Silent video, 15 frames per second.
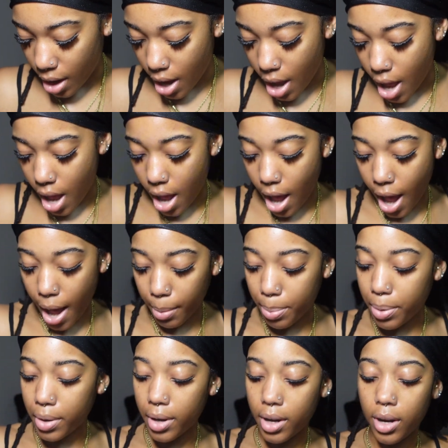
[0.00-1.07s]
I
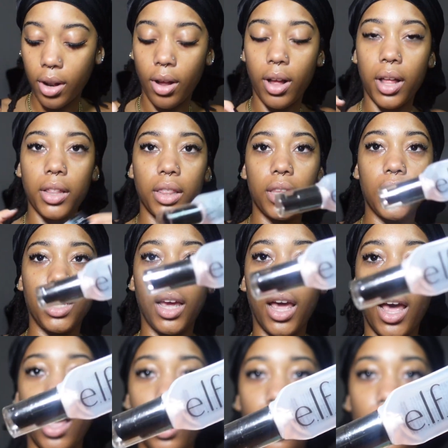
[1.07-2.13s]
put on the
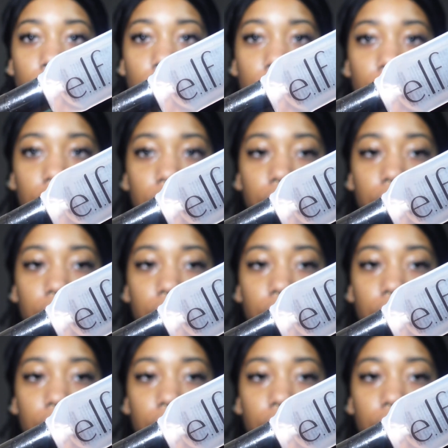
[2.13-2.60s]
e.l.f.